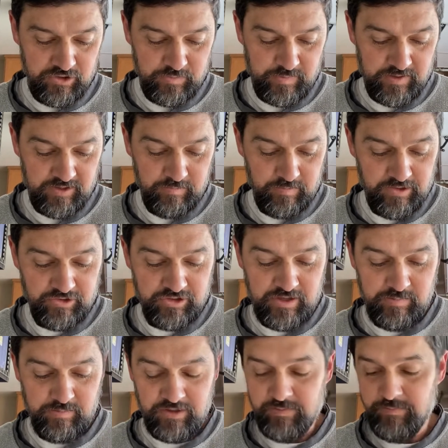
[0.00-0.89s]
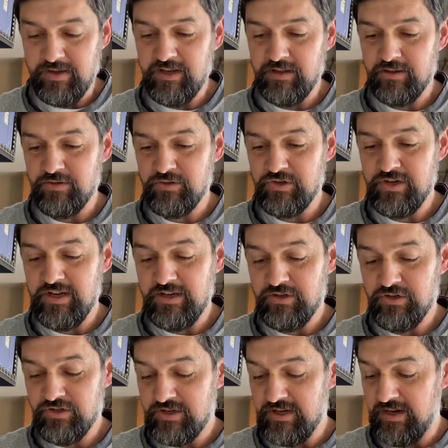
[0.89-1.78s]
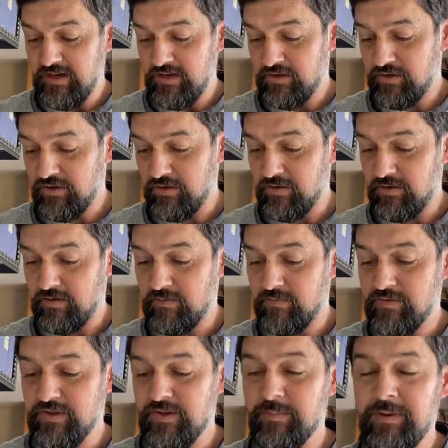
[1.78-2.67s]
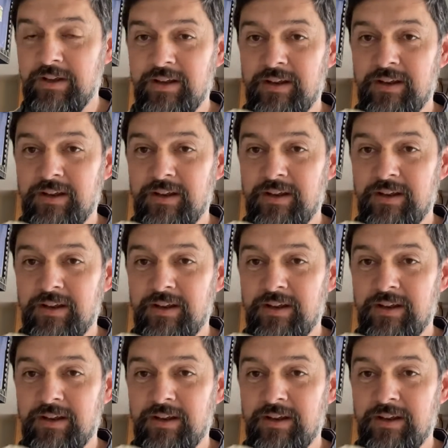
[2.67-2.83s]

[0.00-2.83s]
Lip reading: but it was able to make those nice tight curves. I mean,